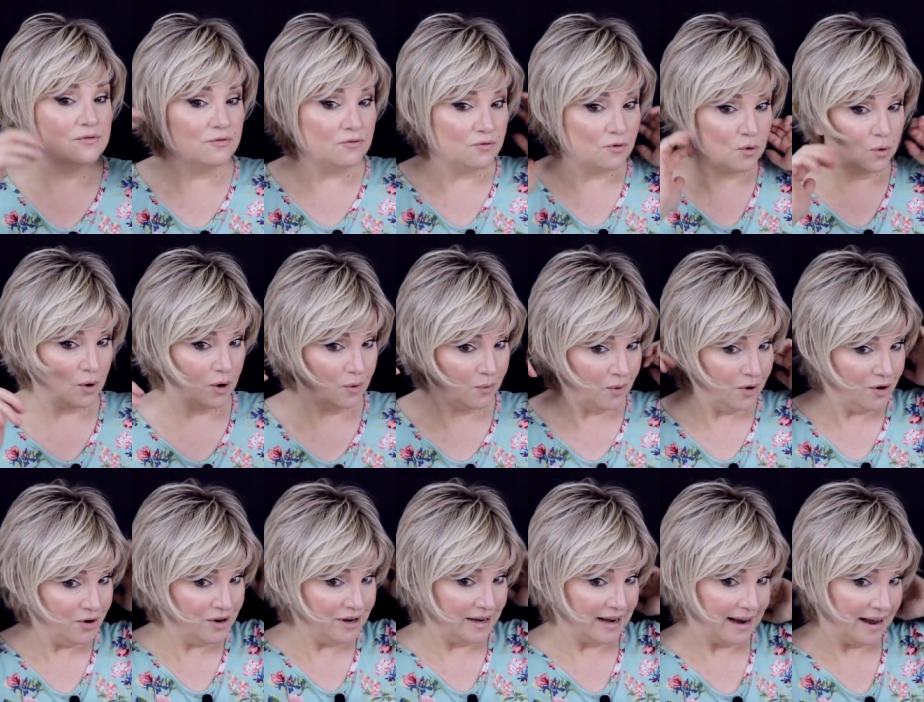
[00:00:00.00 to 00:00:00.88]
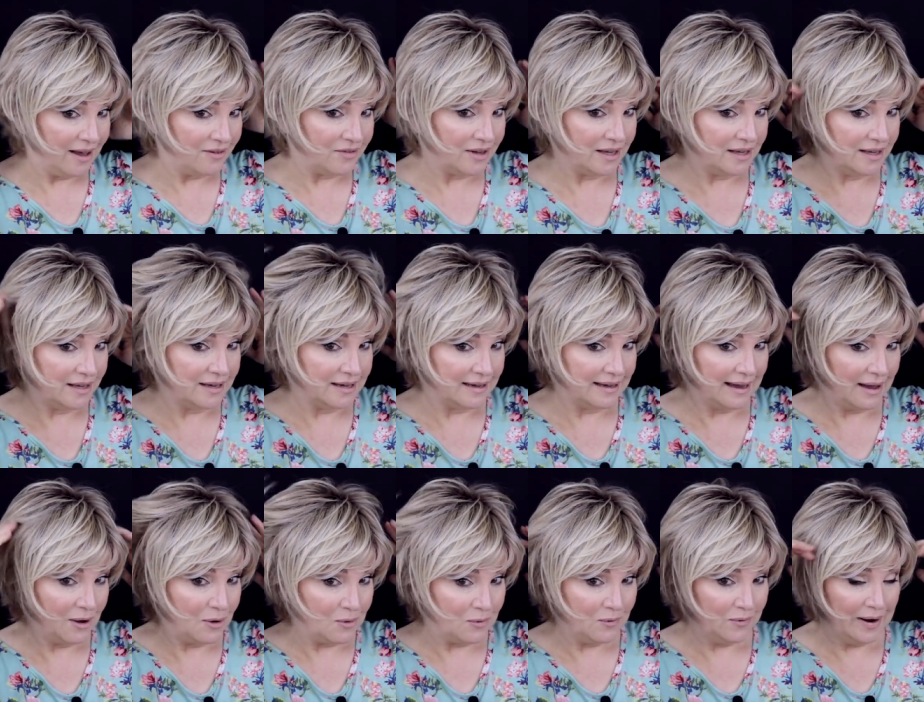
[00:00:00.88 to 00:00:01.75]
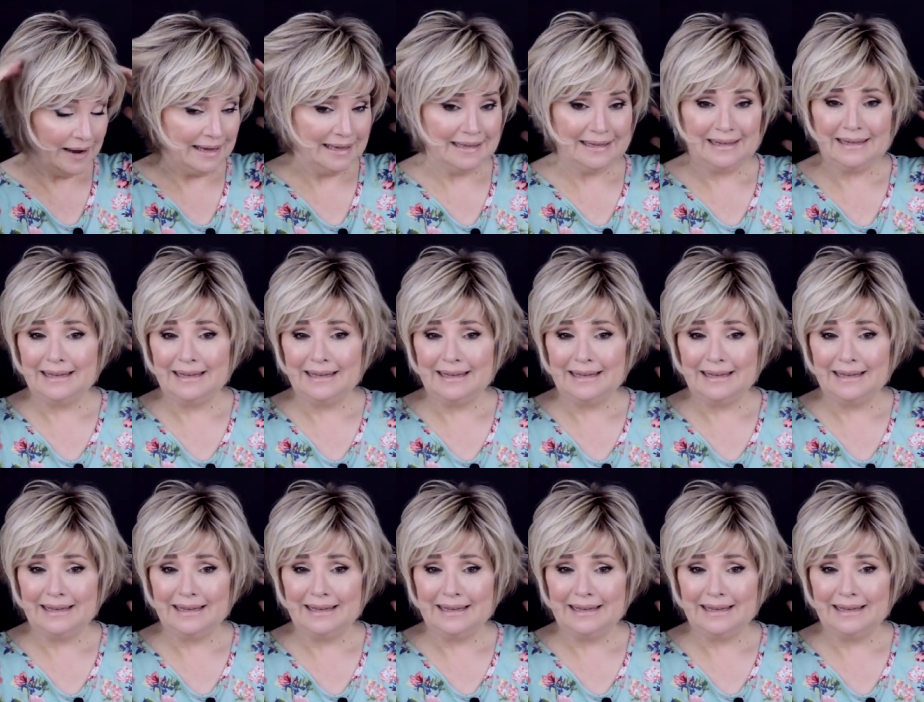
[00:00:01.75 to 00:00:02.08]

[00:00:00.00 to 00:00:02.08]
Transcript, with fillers: forward and have it kick out right